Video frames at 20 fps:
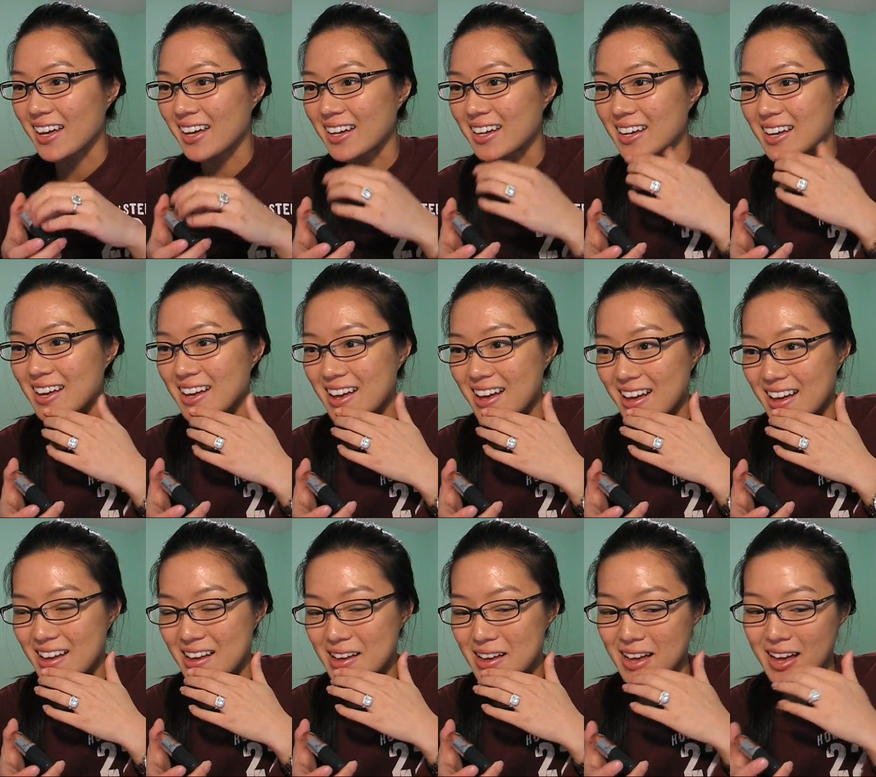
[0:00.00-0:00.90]

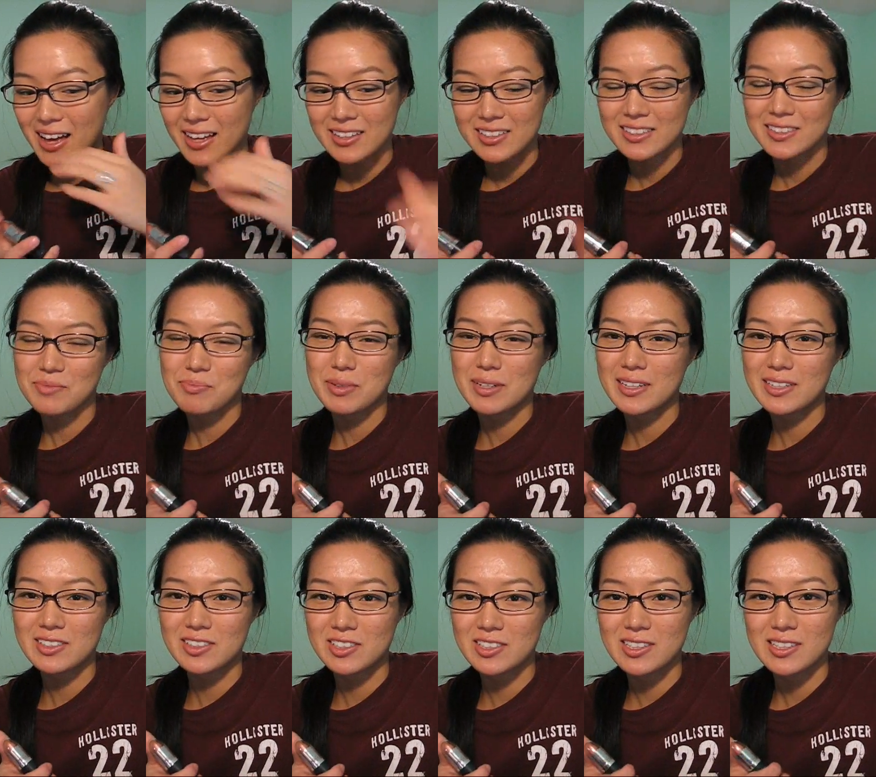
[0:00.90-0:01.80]
uh, I but I
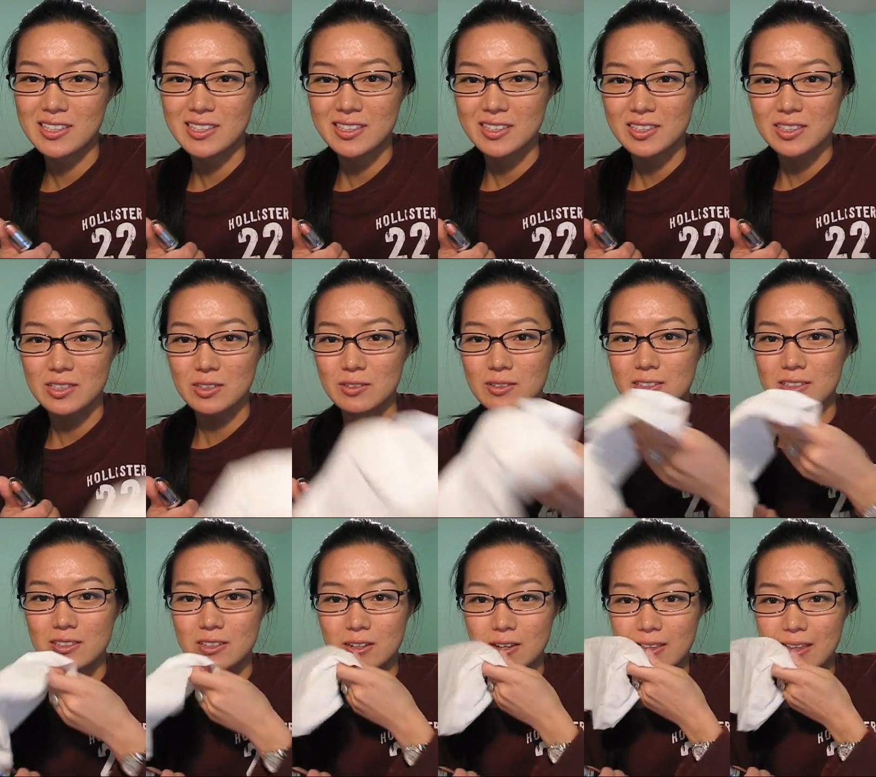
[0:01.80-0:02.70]
just don't
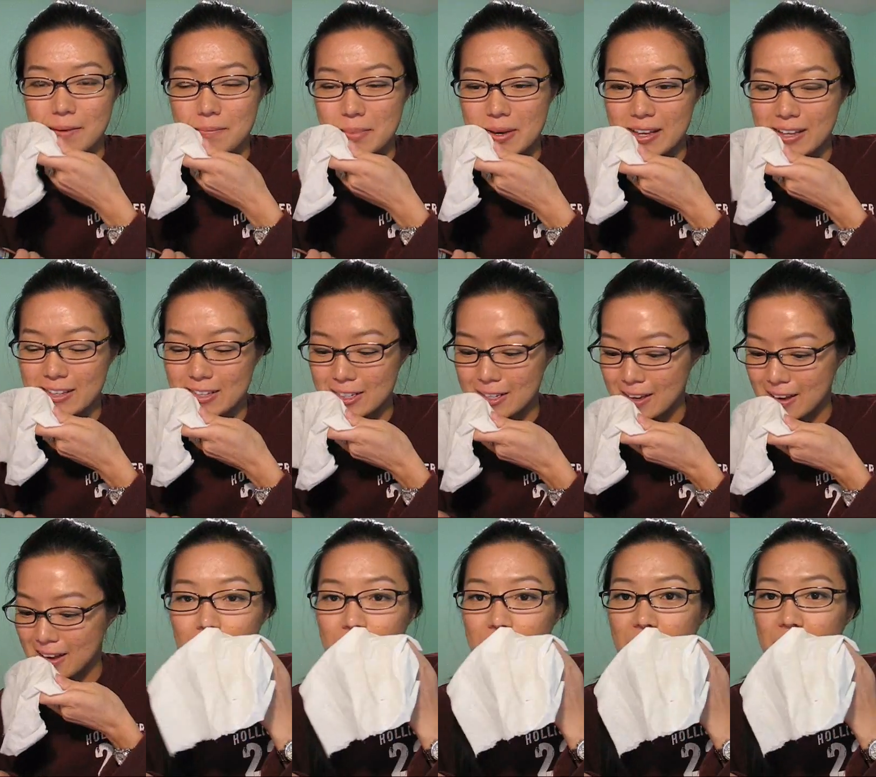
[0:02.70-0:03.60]
use it all that much.
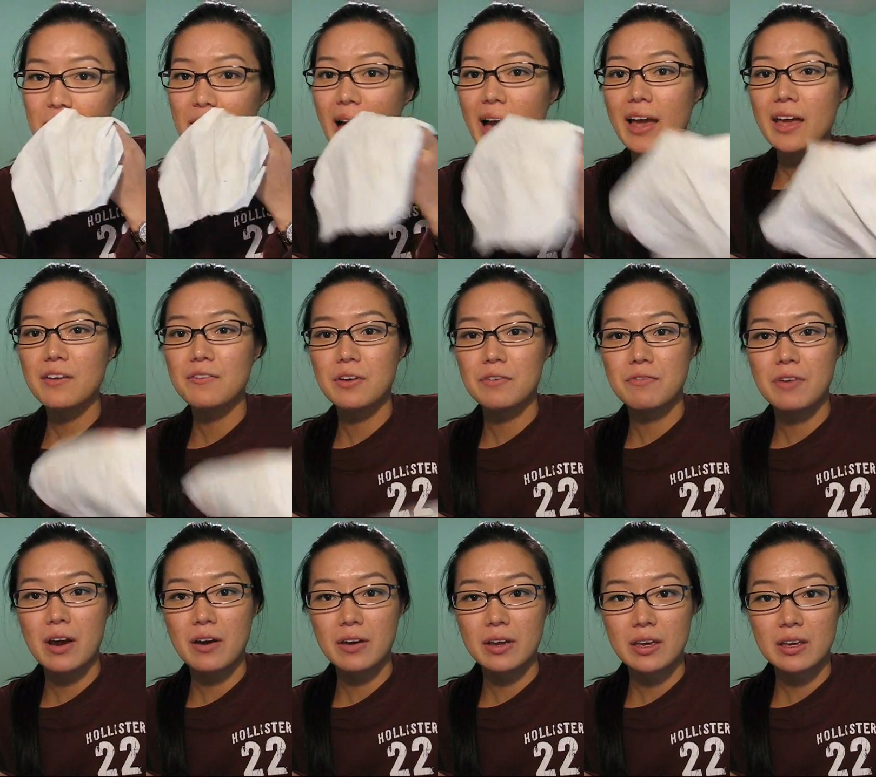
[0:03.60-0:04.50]
Um, I have a
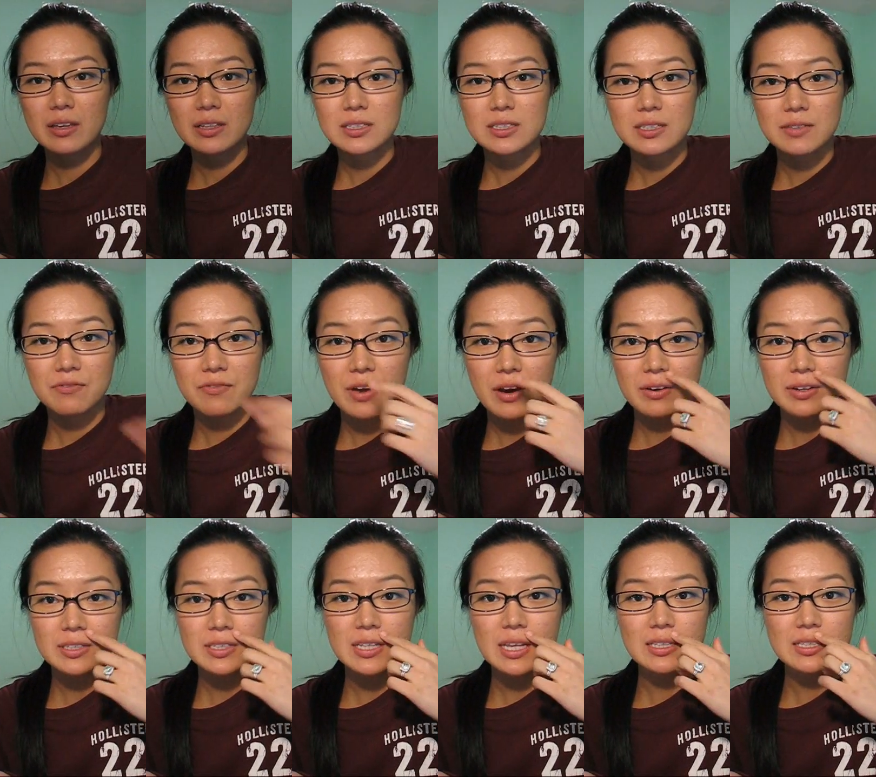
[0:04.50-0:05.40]
very,
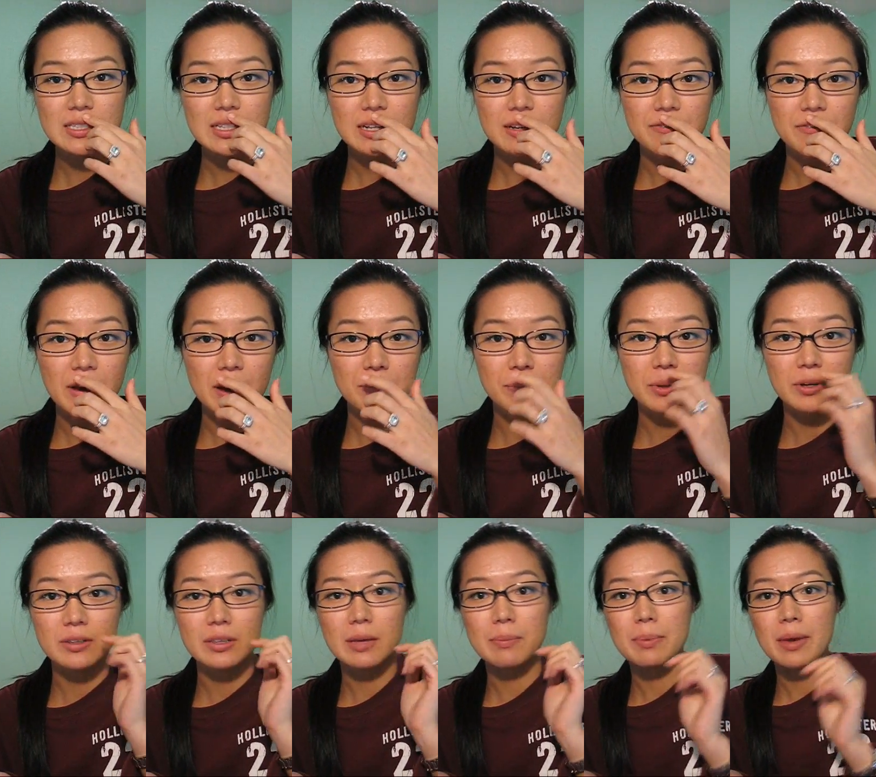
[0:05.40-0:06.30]
very sensitive
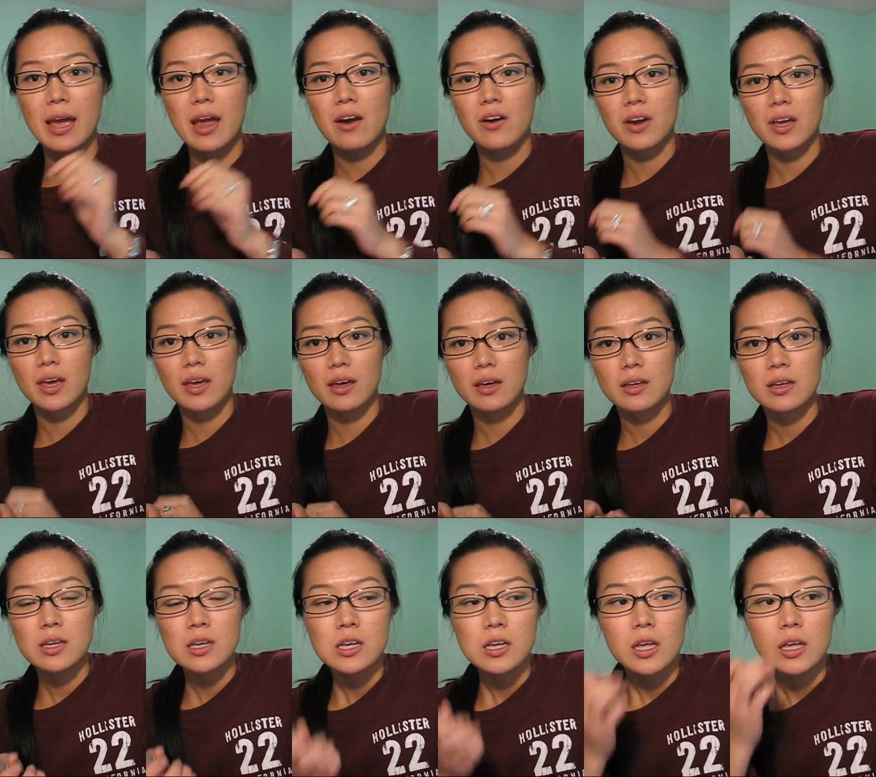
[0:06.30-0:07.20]
upper lip area,
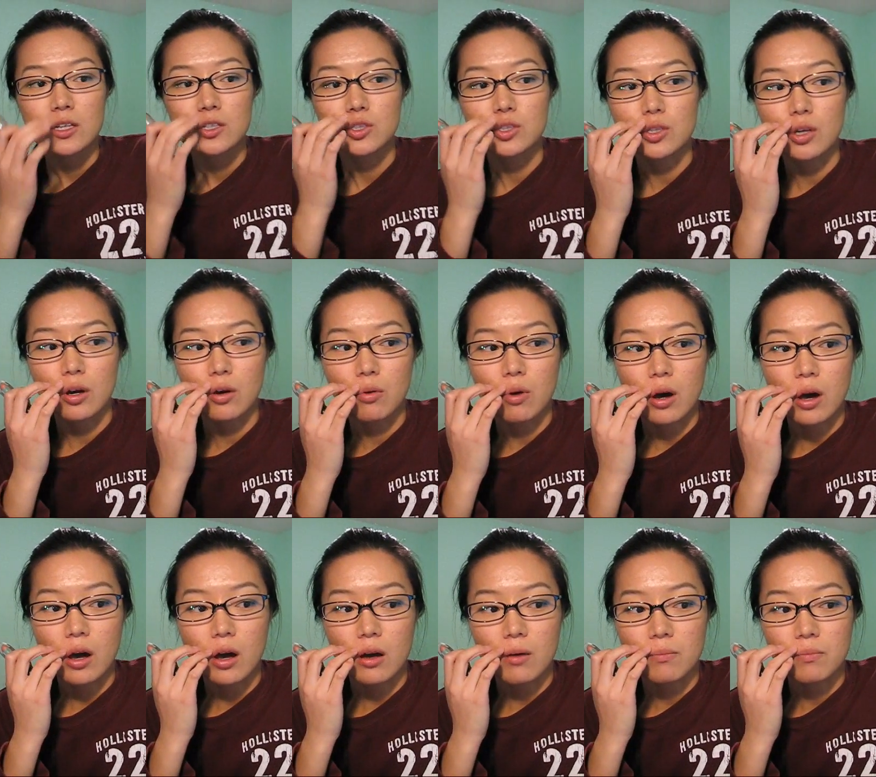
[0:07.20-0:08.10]
so
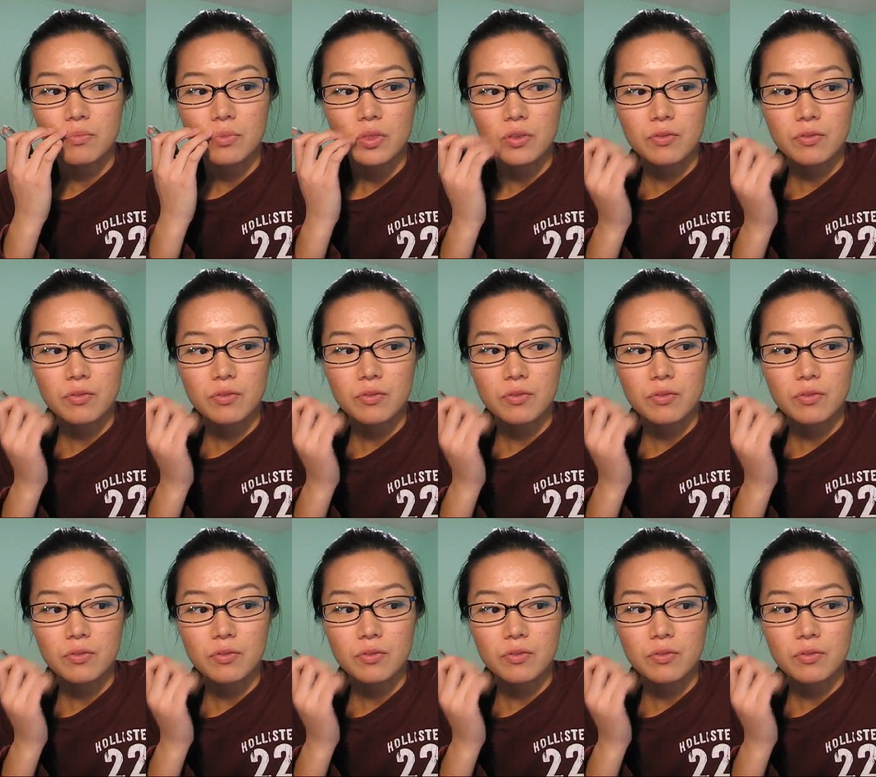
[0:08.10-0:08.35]
um,